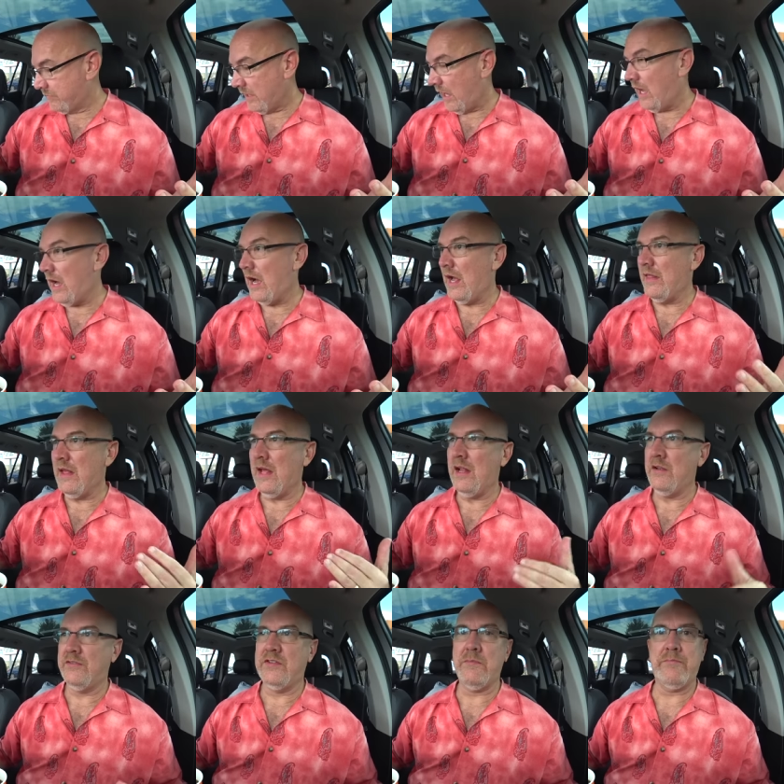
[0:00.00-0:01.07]
Uh, and
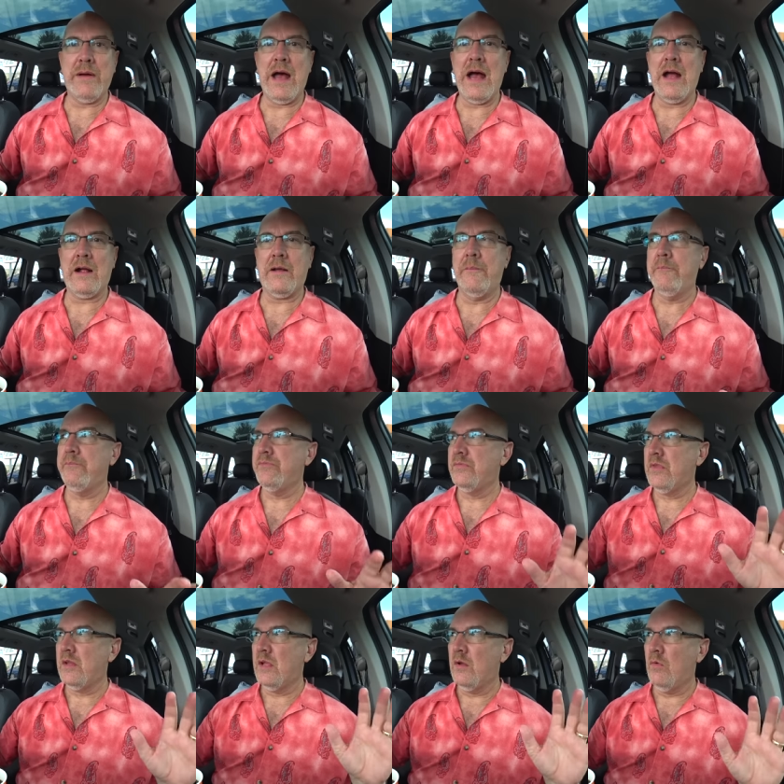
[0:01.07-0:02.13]
then sit back,
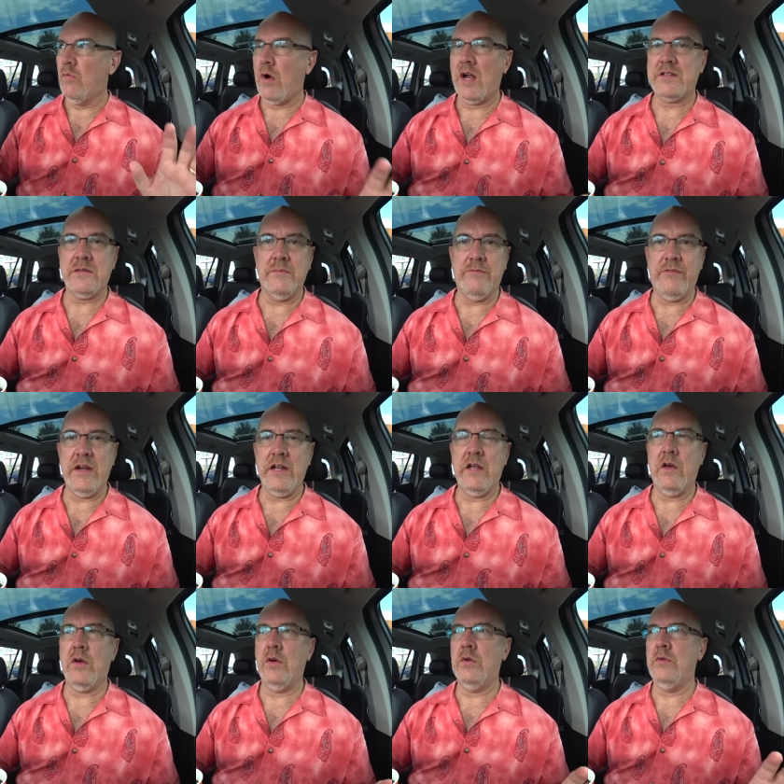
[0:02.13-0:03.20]
watch some
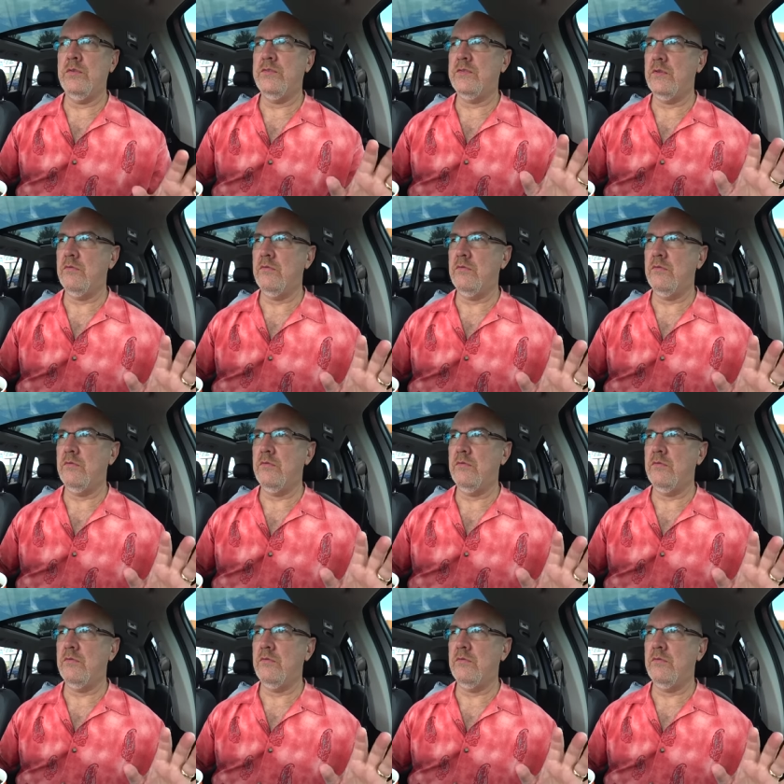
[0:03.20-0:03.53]
videos,